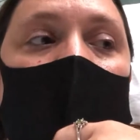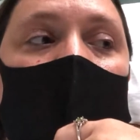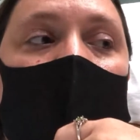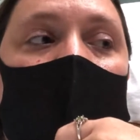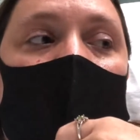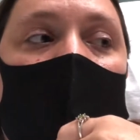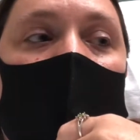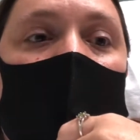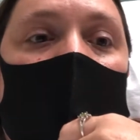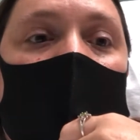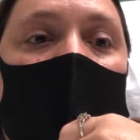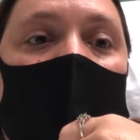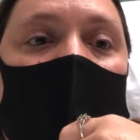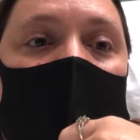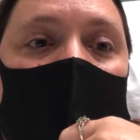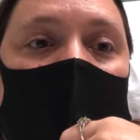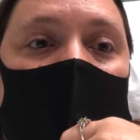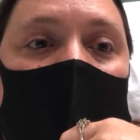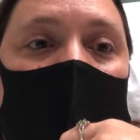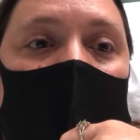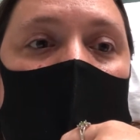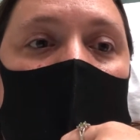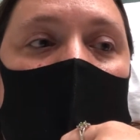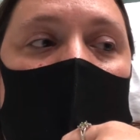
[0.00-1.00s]
and
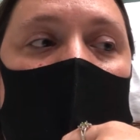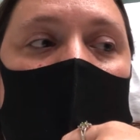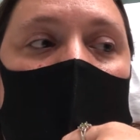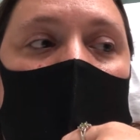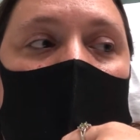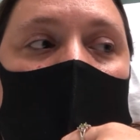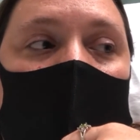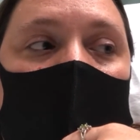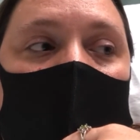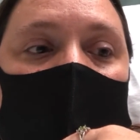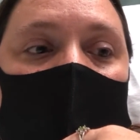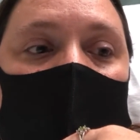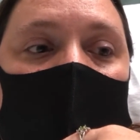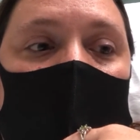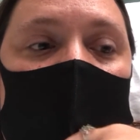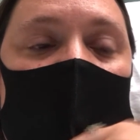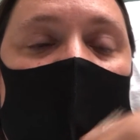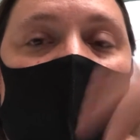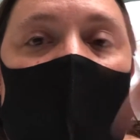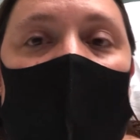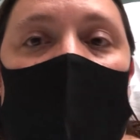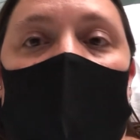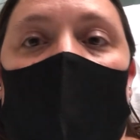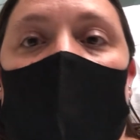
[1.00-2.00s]
um,
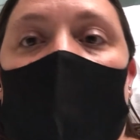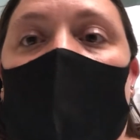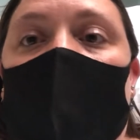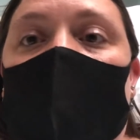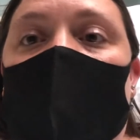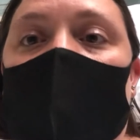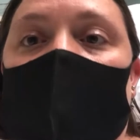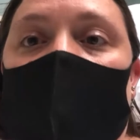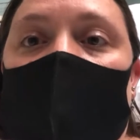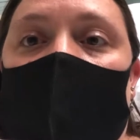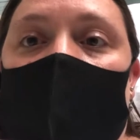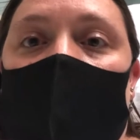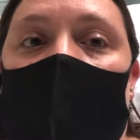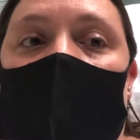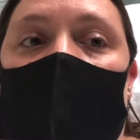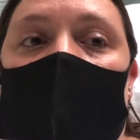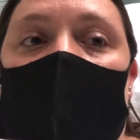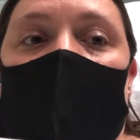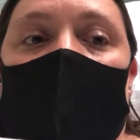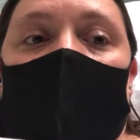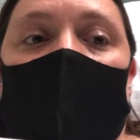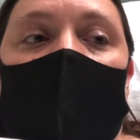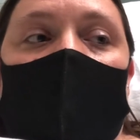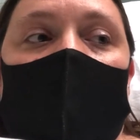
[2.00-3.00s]
they did an
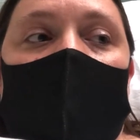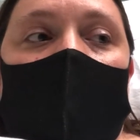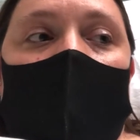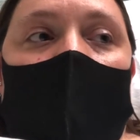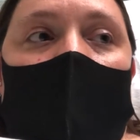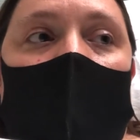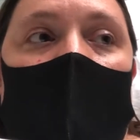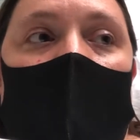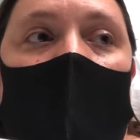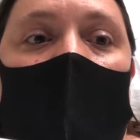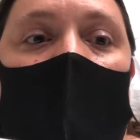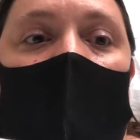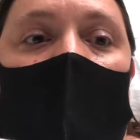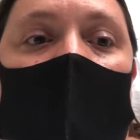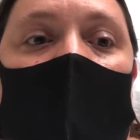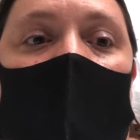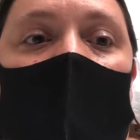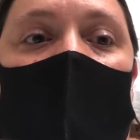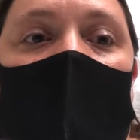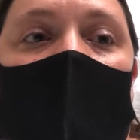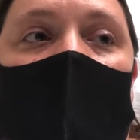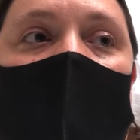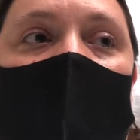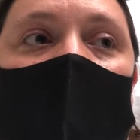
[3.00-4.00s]
ultrasound
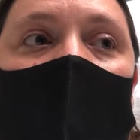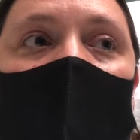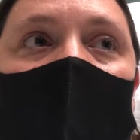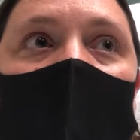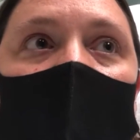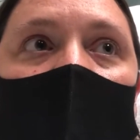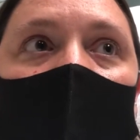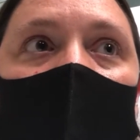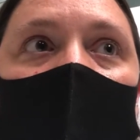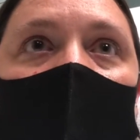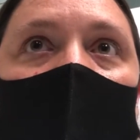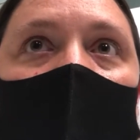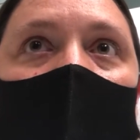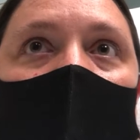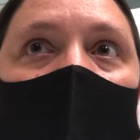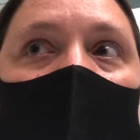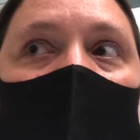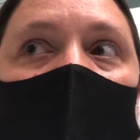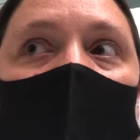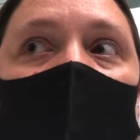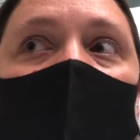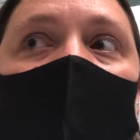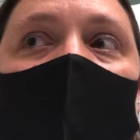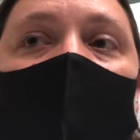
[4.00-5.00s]
and they said my
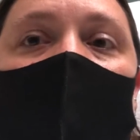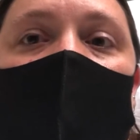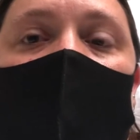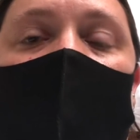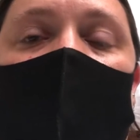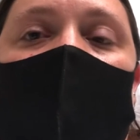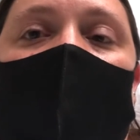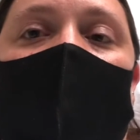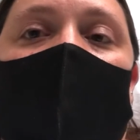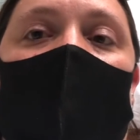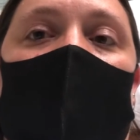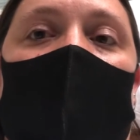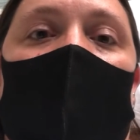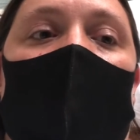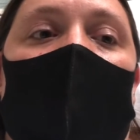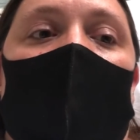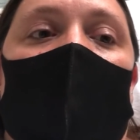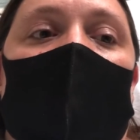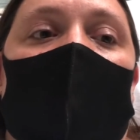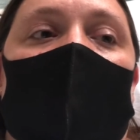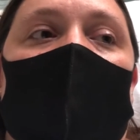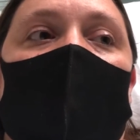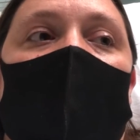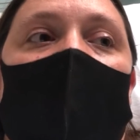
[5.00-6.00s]
uh, uterus is
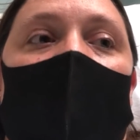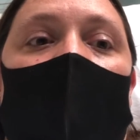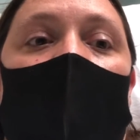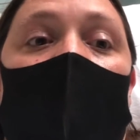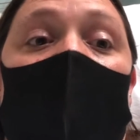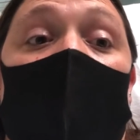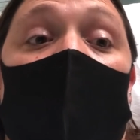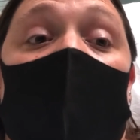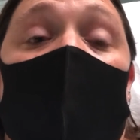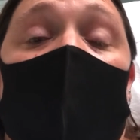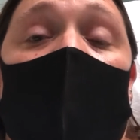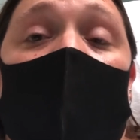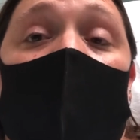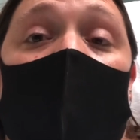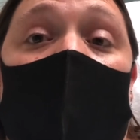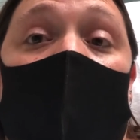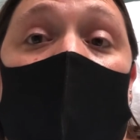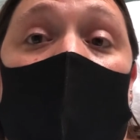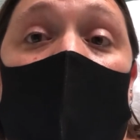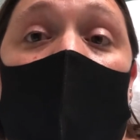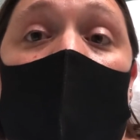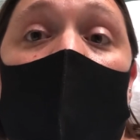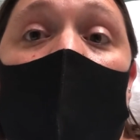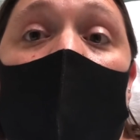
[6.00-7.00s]
enlarged. They had me pee in
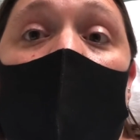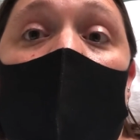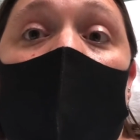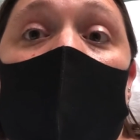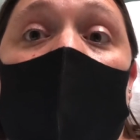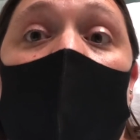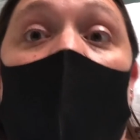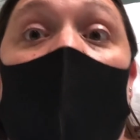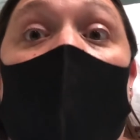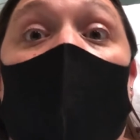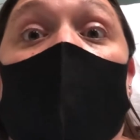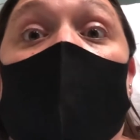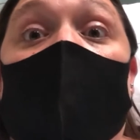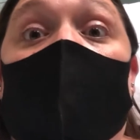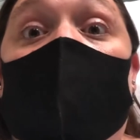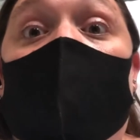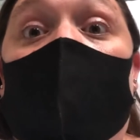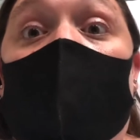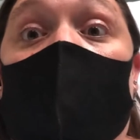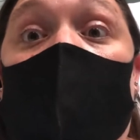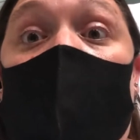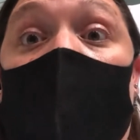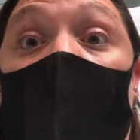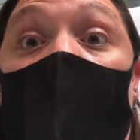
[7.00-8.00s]
a cup. I'll insert a